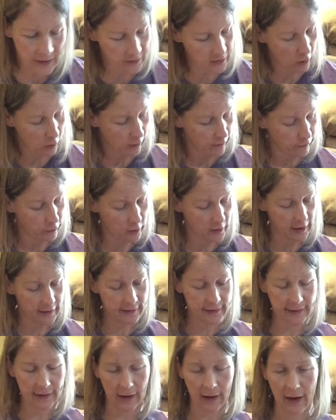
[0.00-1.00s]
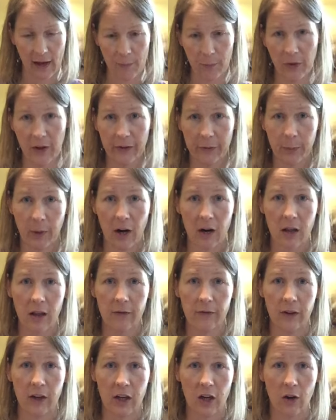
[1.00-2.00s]
So if you get stuck on this part of
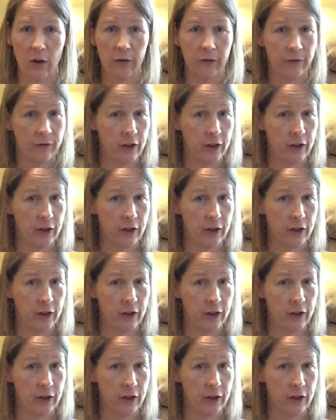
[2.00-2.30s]
the video,